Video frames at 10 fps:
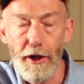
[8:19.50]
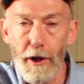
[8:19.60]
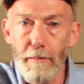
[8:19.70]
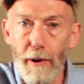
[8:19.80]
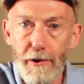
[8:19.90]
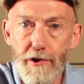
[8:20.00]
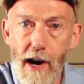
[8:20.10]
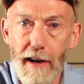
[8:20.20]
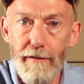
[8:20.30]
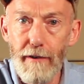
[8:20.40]
can build
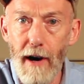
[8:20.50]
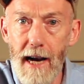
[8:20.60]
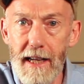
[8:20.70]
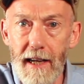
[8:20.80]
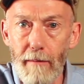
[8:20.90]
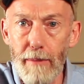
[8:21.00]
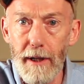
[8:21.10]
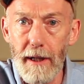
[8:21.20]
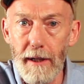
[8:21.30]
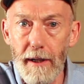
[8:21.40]
track for any
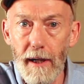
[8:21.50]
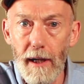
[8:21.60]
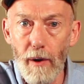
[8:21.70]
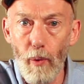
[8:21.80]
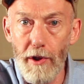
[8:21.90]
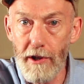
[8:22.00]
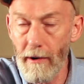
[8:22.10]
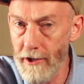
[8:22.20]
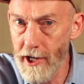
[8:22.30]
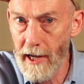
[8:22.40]
company, whether you
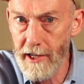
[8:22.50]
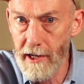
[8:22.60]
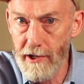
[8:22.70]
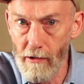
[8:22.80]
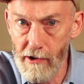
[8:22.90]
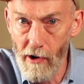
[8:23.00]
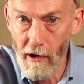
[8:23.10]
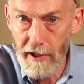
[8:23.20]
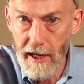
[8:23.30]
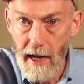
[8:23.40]
own shares in it or
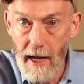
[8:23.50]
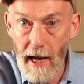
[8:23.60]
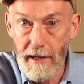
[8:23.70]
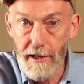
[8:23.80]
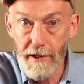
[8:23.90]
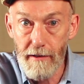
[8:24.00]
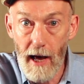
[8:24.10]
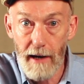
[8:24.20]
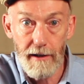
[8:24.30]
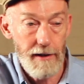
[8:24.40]
not, and to do
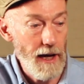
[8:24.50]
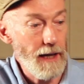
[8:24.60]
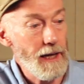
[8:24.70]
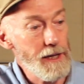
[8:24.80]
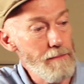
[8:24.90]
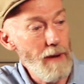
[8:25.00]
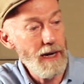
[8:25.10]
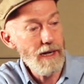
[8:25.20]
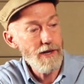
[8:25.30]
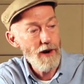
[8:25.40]
that you take as
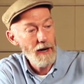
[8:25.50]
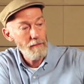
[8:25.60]
many track